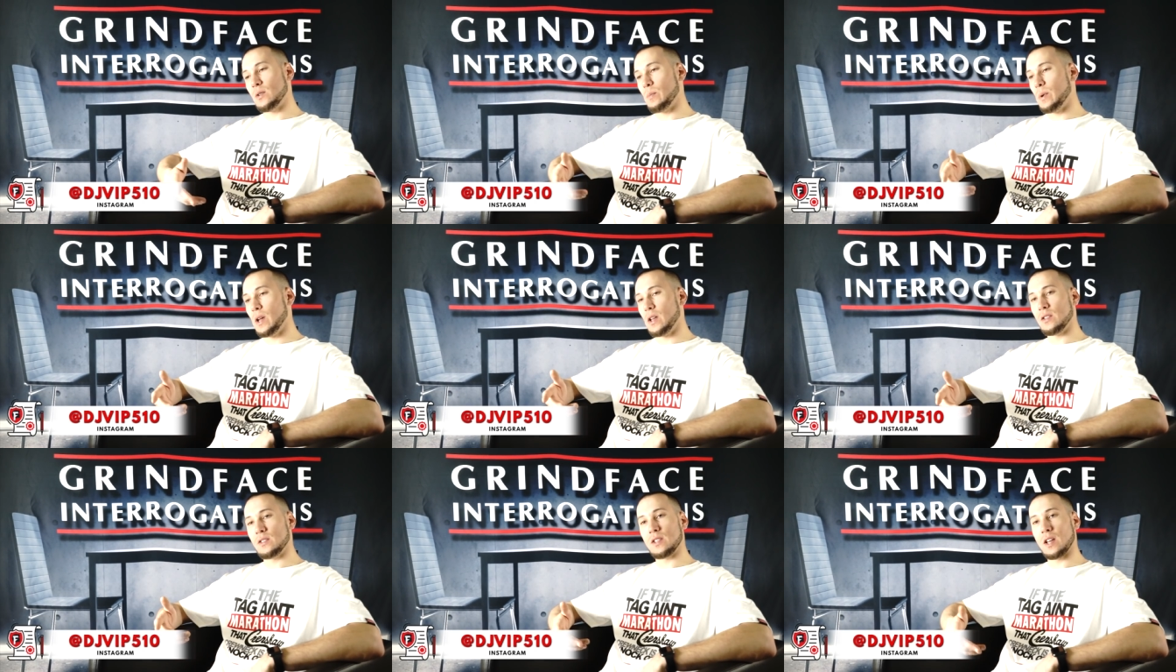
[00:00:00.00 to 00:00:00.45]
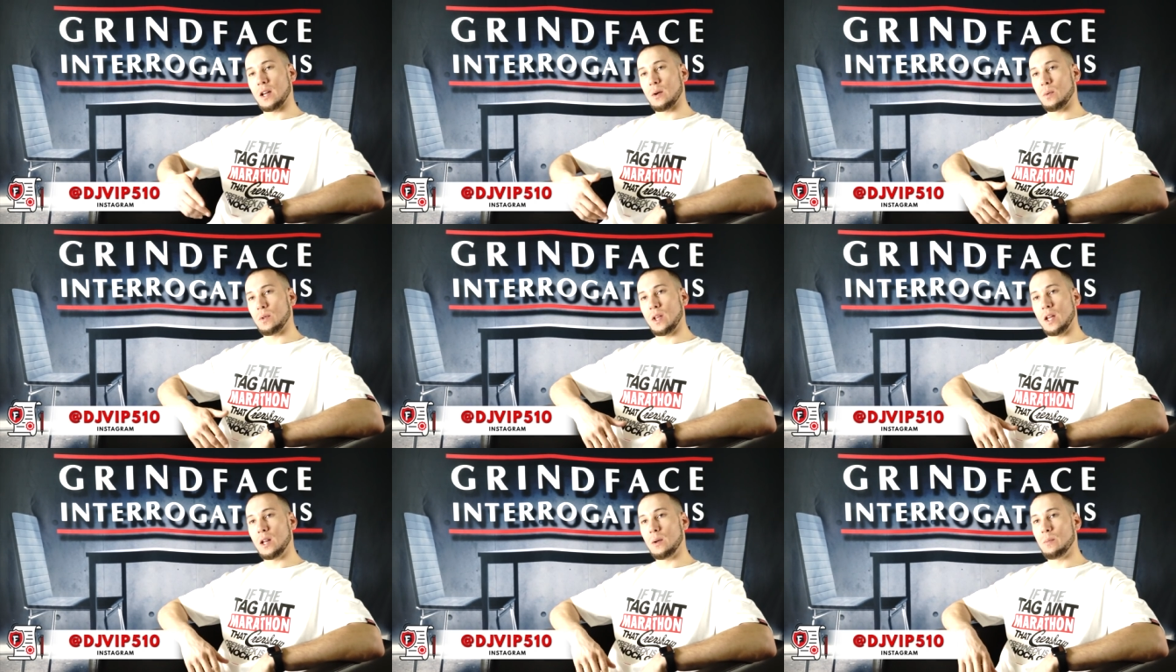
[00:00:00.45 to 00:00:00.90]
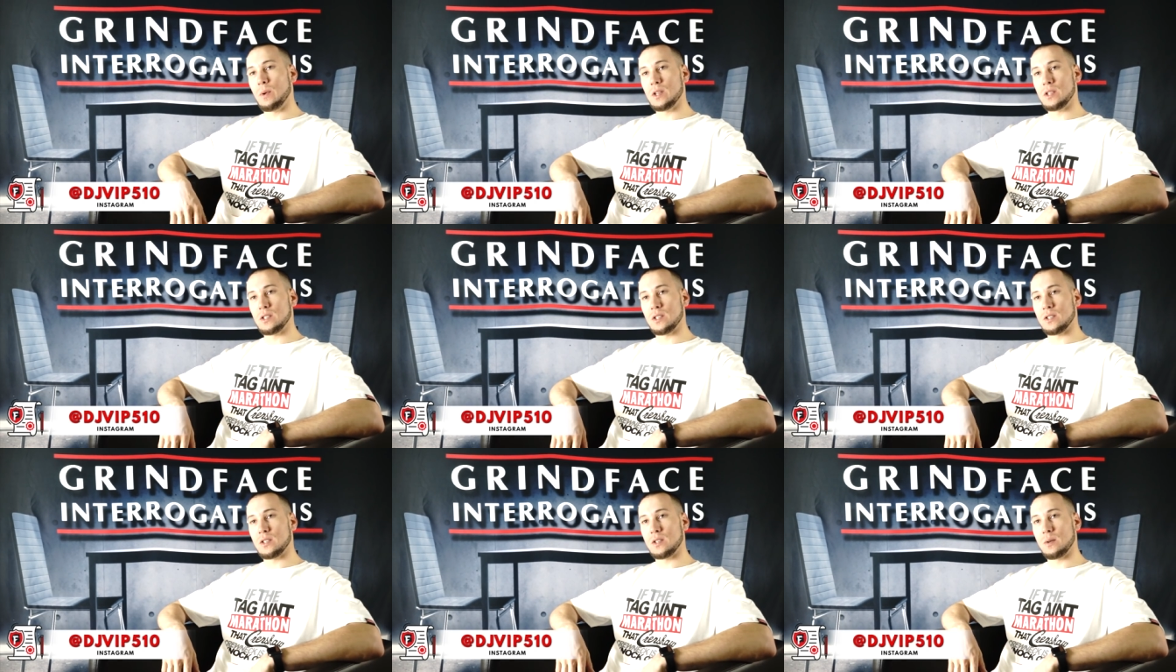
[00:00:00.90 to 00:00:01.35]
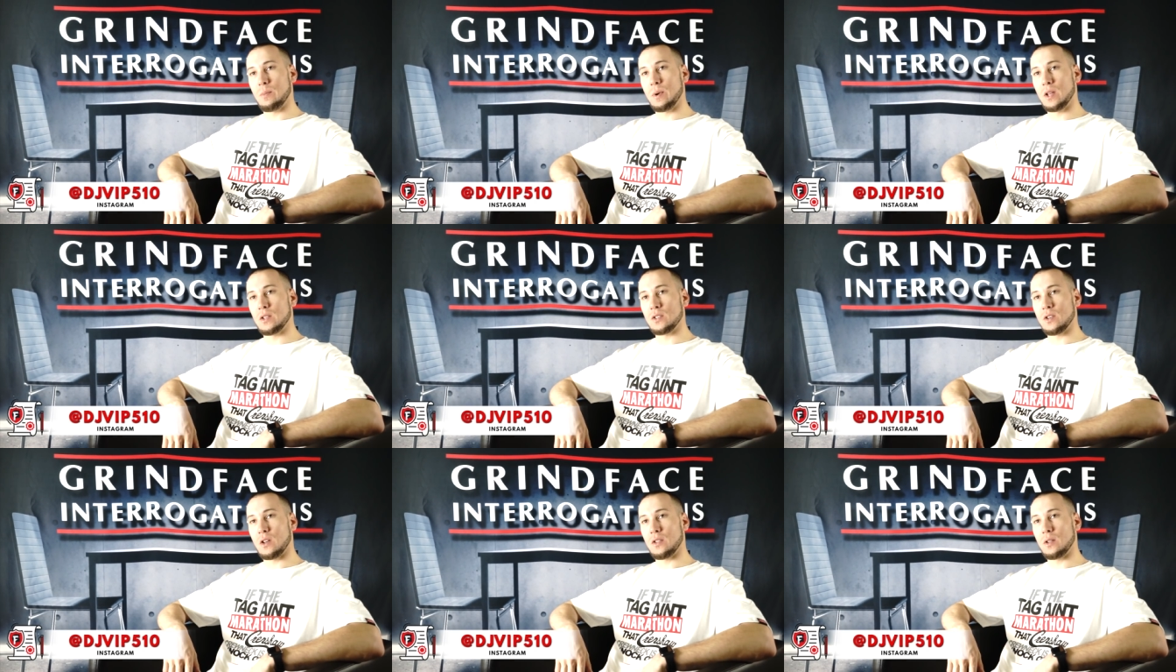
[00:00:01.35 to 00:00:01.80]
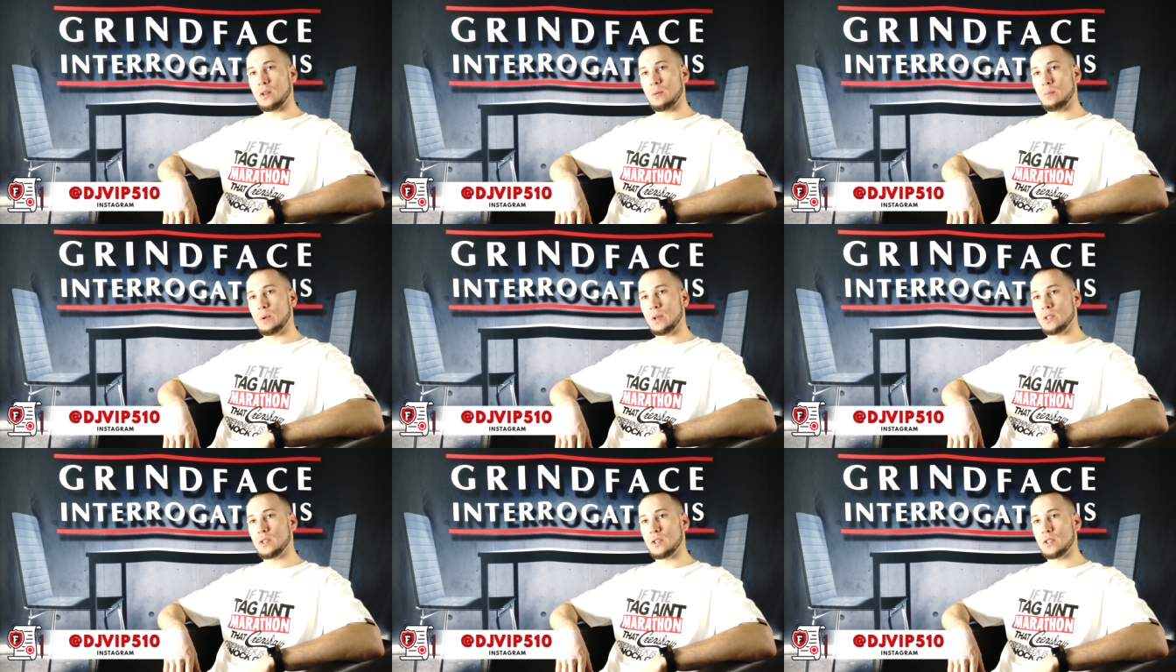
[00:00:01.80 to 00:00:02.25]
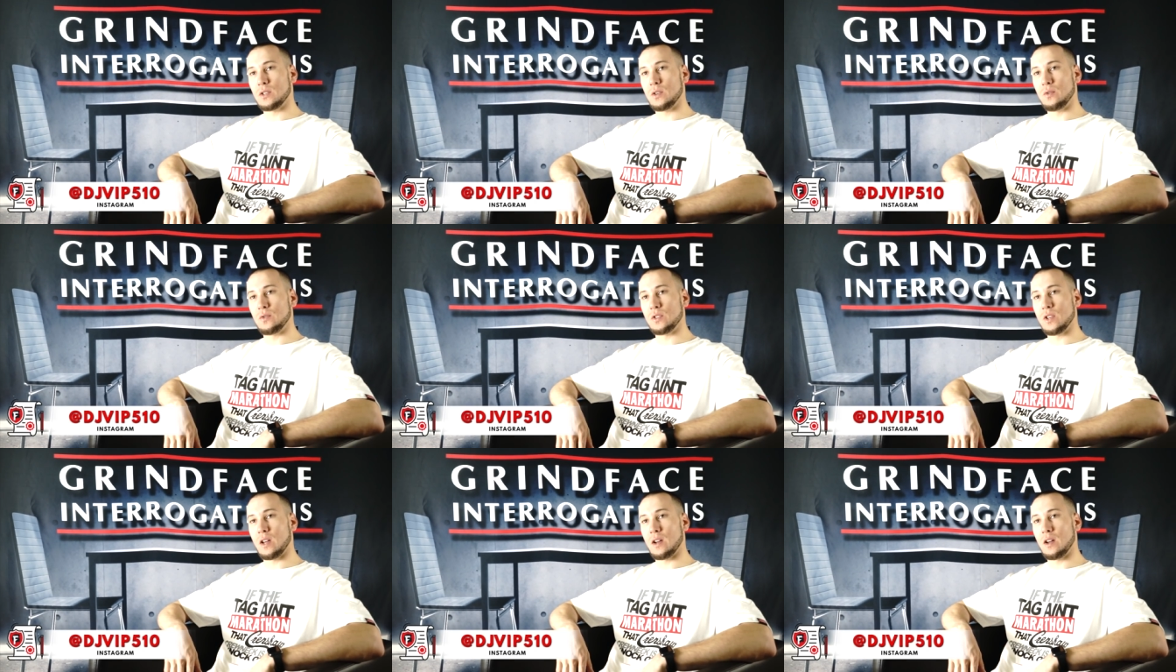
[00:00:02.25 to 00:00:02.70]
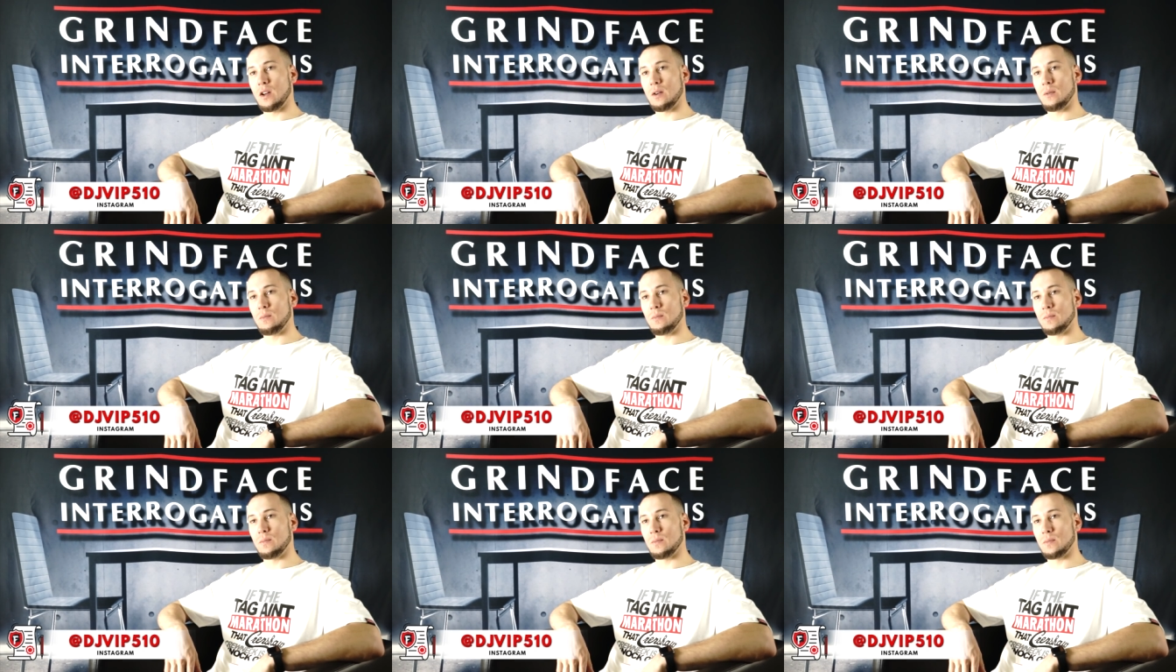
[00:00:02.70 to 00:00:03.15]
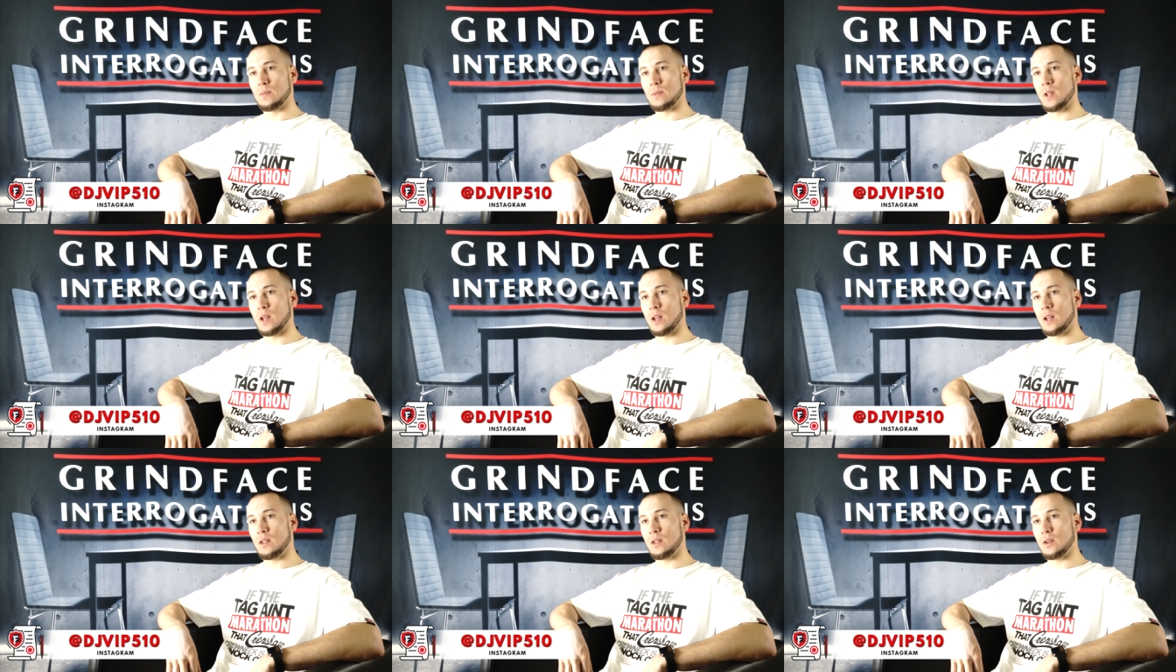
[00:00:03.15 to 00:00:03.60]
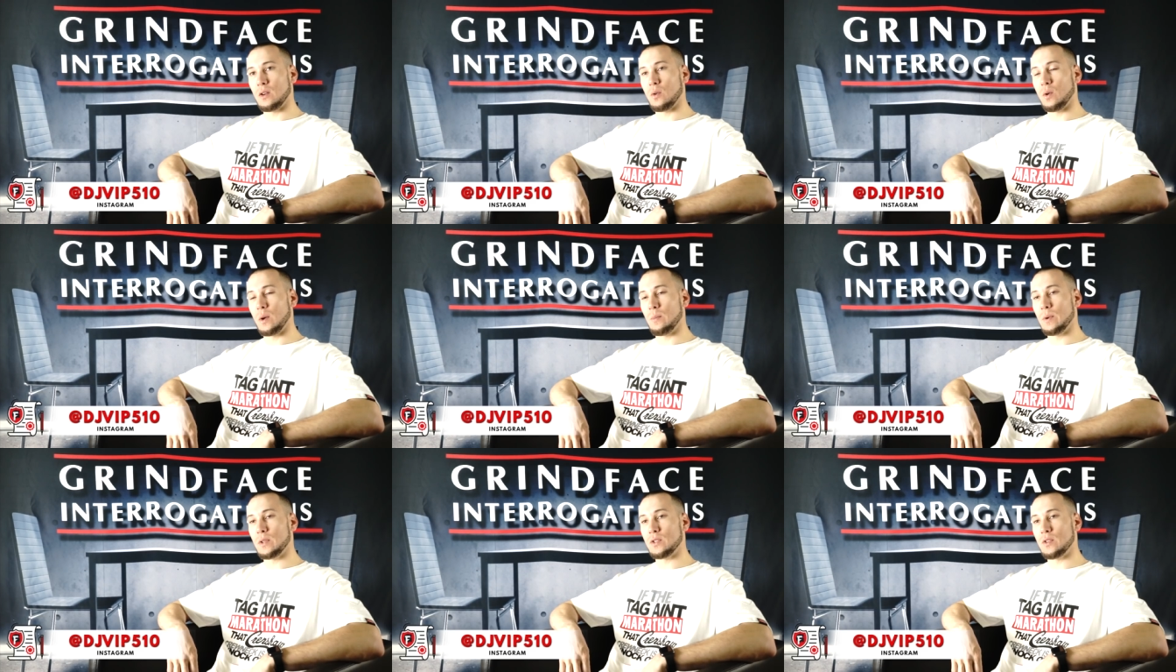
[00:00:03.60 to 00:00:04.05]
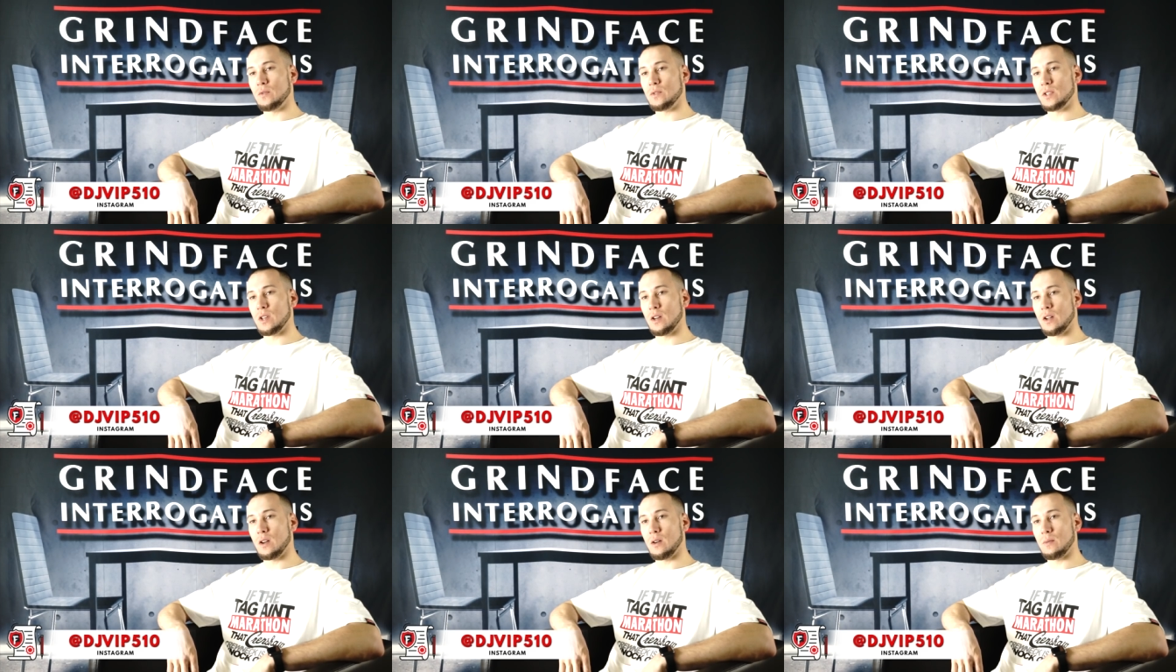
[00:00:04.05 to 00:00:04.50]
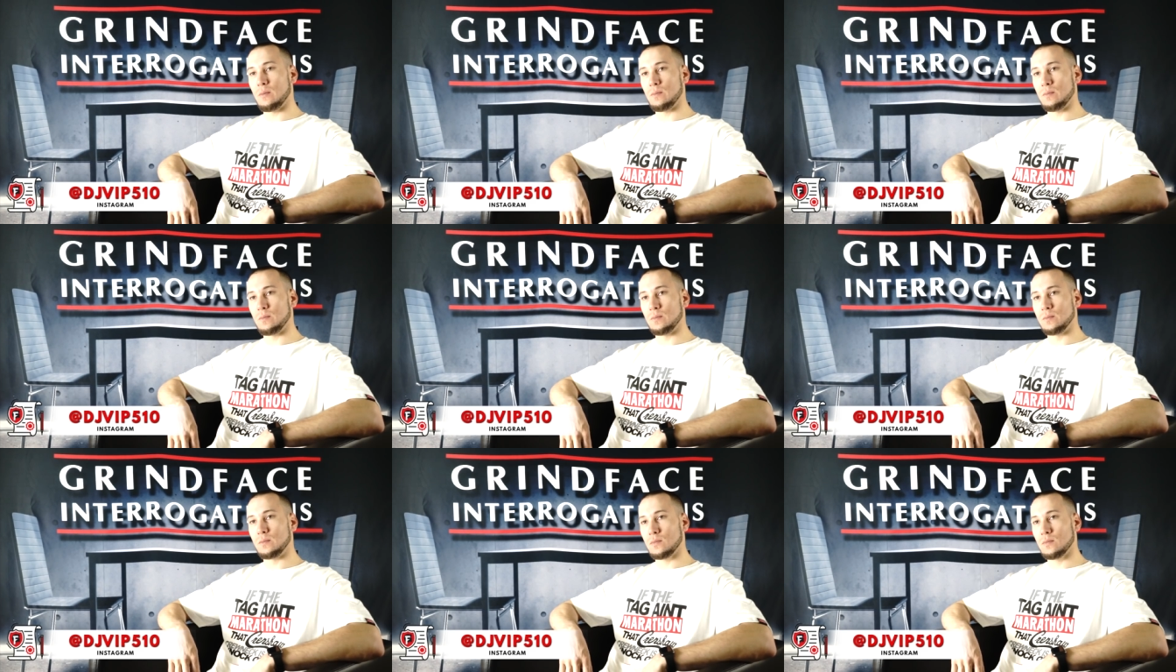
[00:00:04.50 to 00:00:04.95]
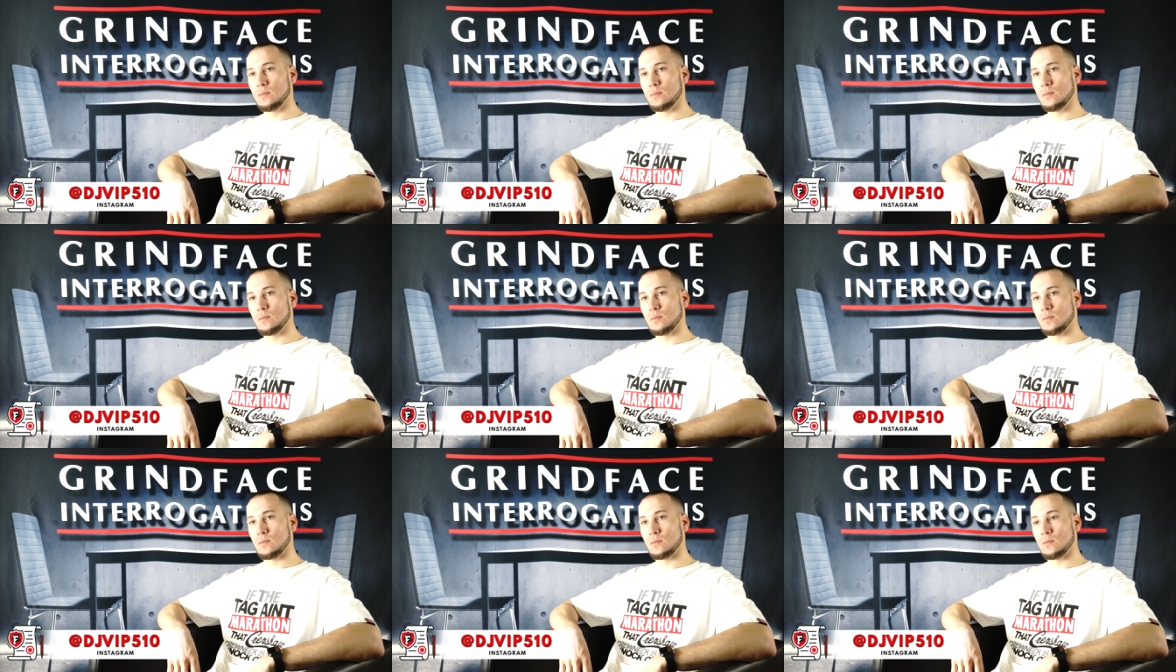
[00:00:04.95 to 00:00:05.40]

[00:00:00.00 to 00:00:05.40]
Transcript: depends. Like with any business, it depends on the business you set up okay. and, and the agreements you set up. So,